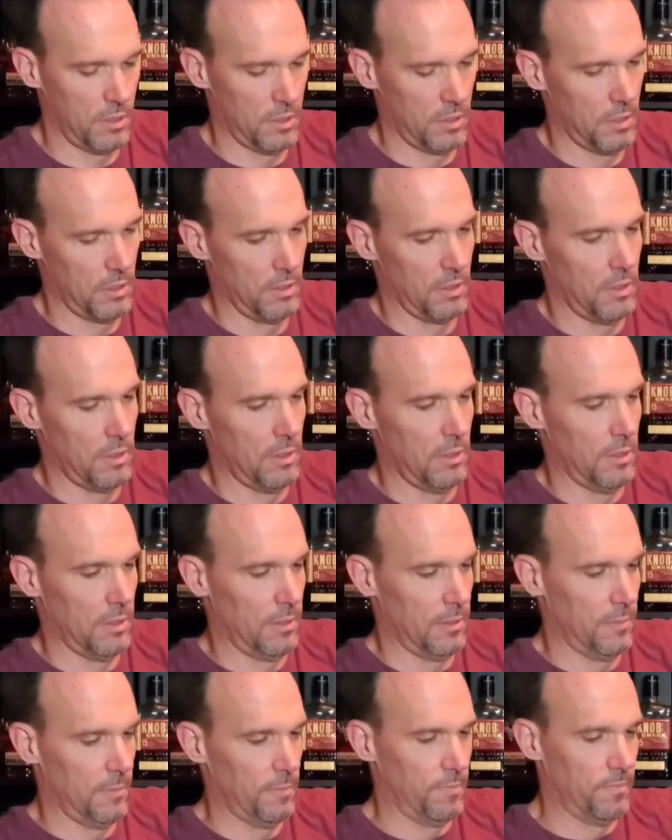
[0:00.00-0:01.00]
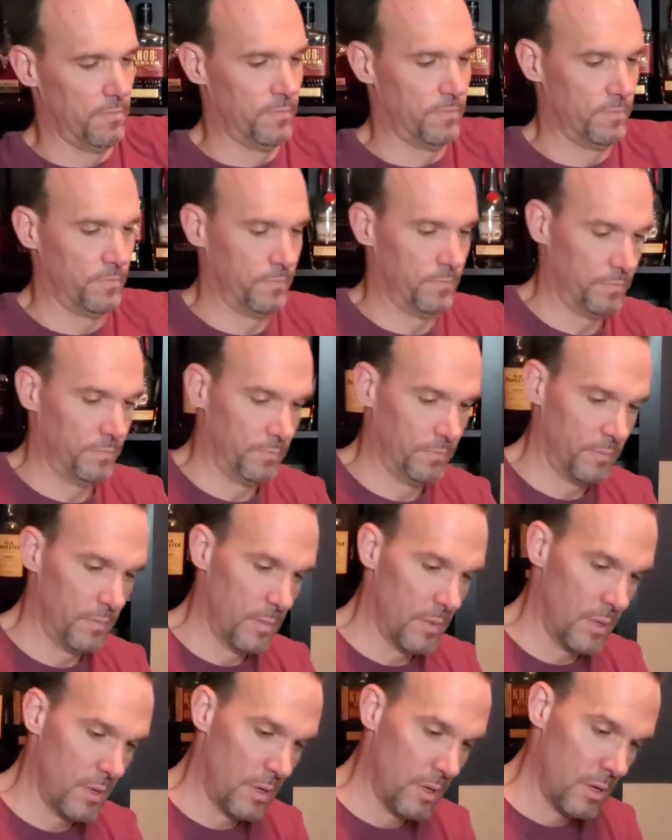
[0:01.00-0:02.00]

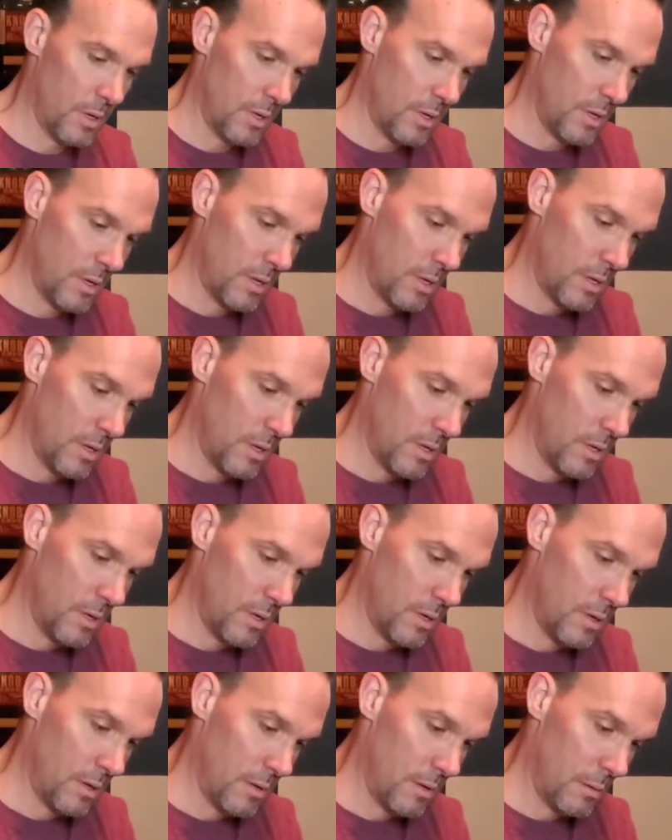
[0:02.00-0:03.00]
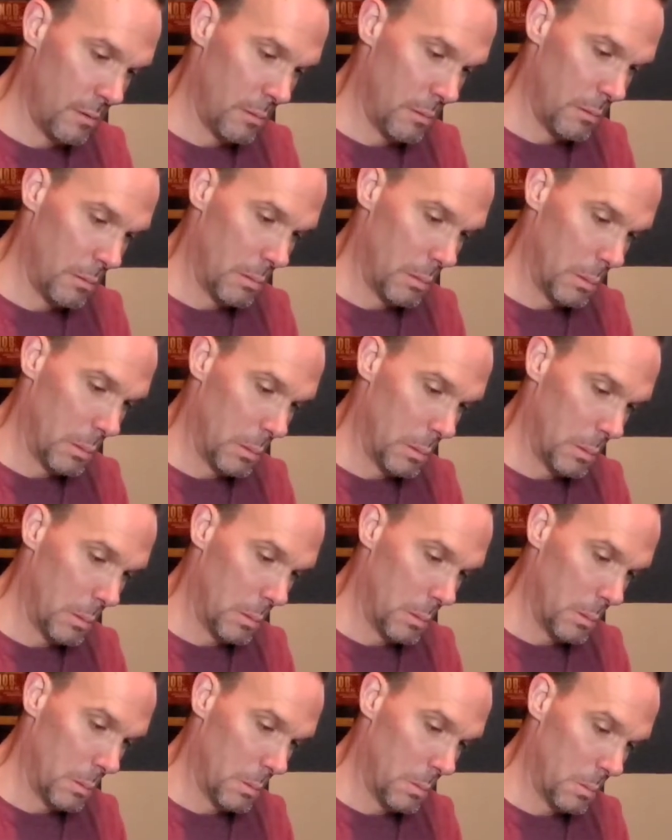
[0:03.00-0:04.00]

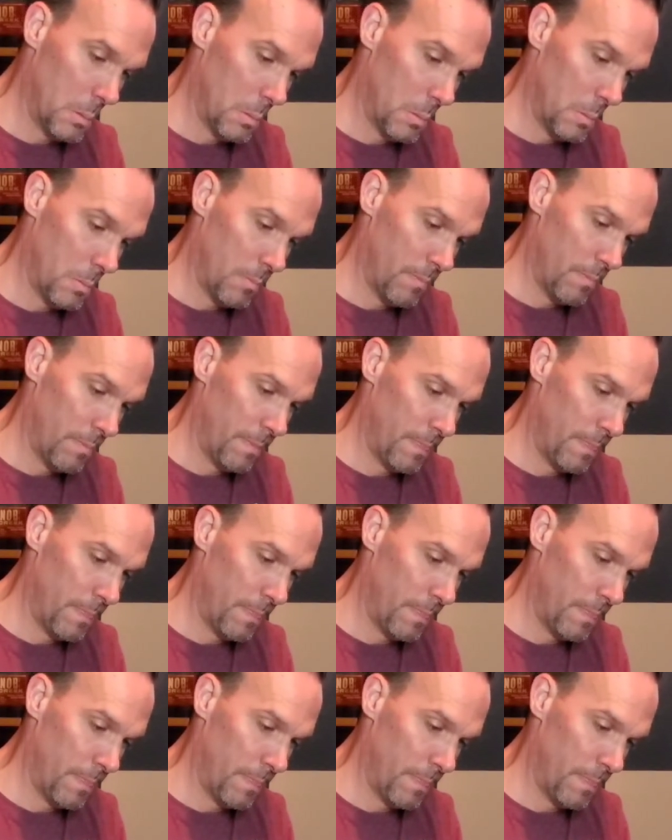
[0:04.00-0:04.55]
Nobody speaks.